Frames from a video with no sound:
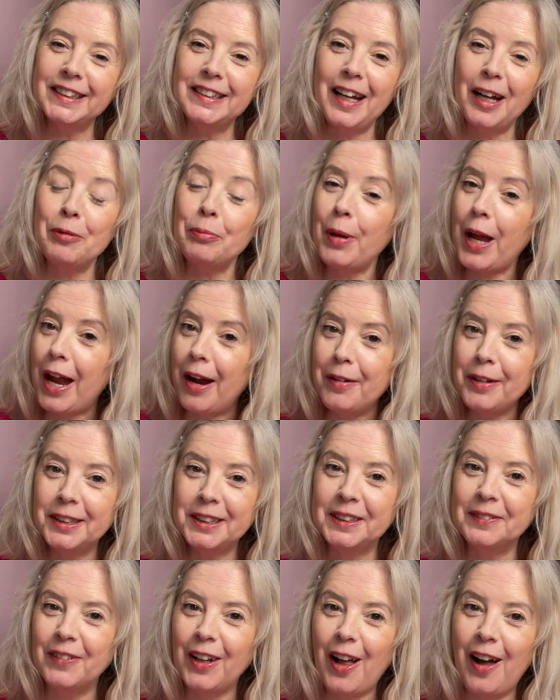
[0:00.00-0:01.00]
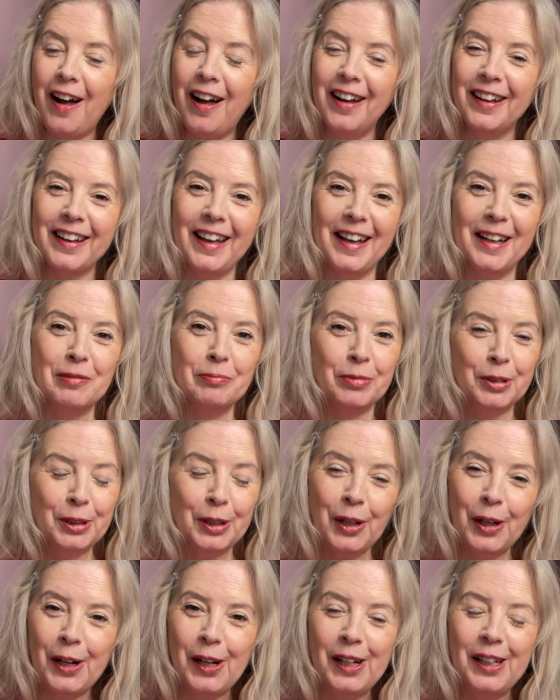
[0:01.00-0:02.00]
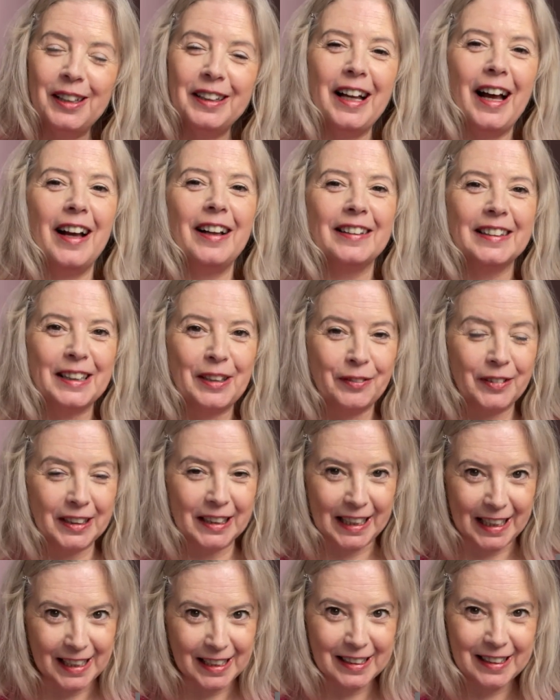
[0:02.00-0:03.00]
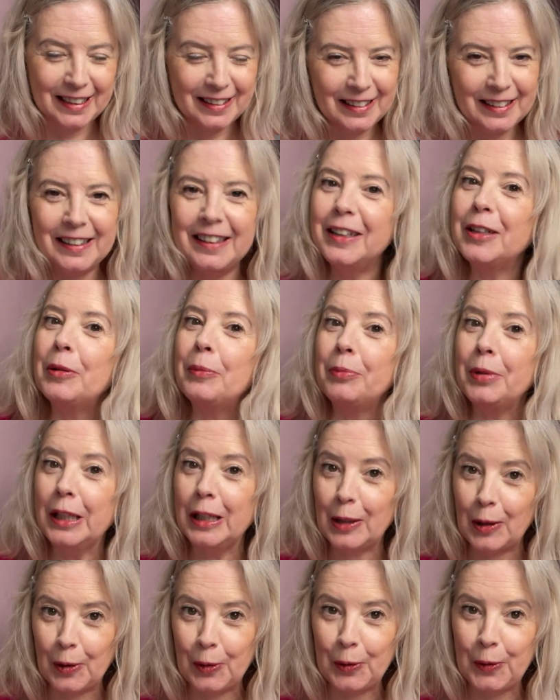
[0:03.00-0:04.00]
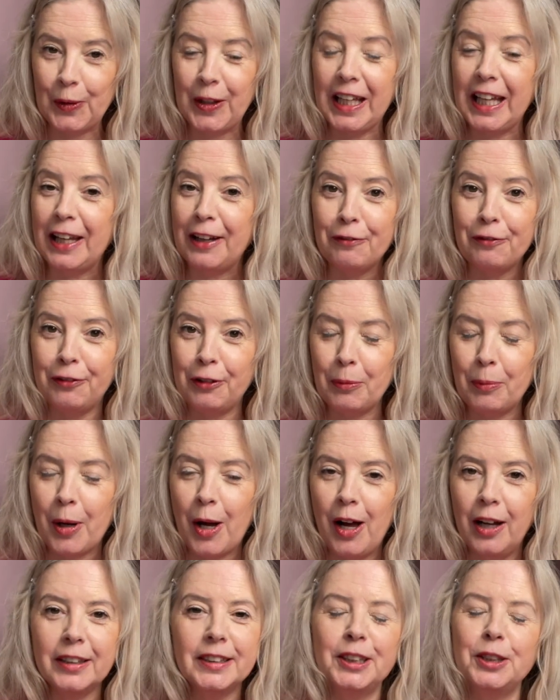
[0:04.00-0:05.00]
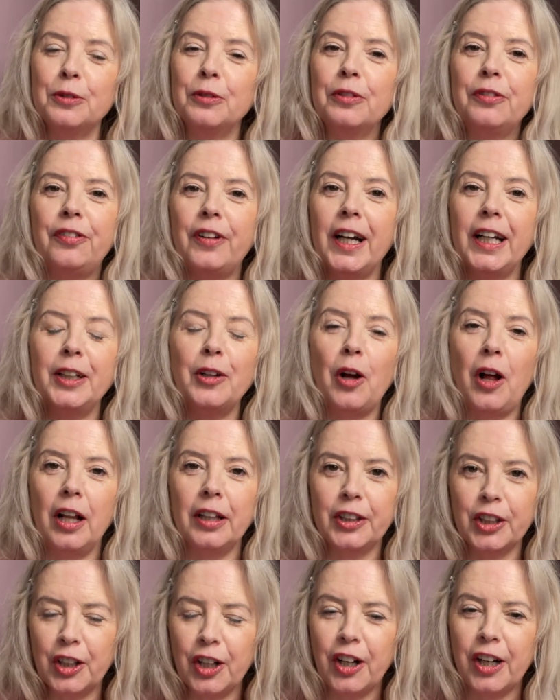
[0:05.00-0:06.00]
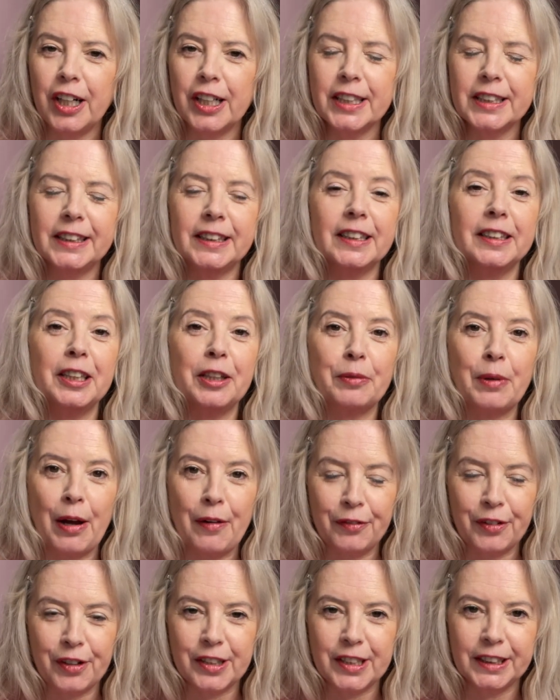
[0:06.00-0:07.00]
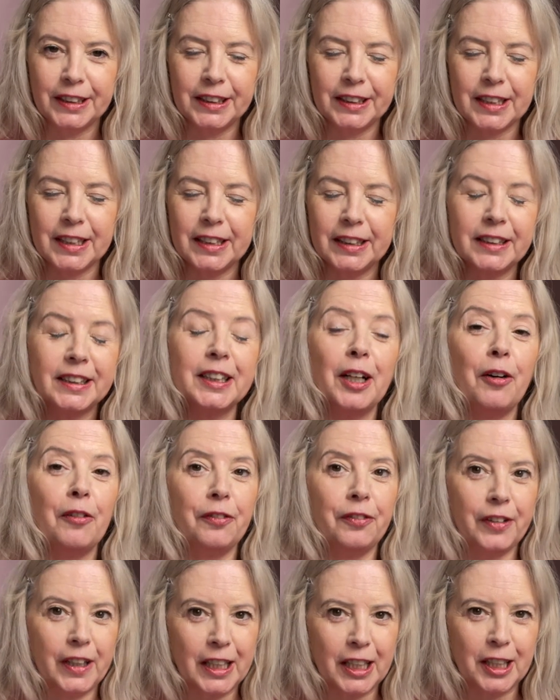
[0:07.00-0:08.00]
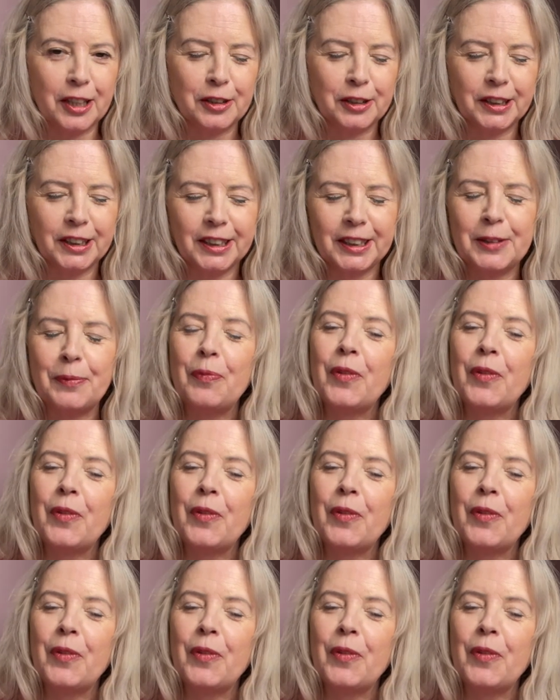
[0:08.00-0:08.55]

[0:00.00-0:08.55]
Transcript: that Paris vlog and book haul, I'll leave a link below the info box. You'll find all the cards and the references of videos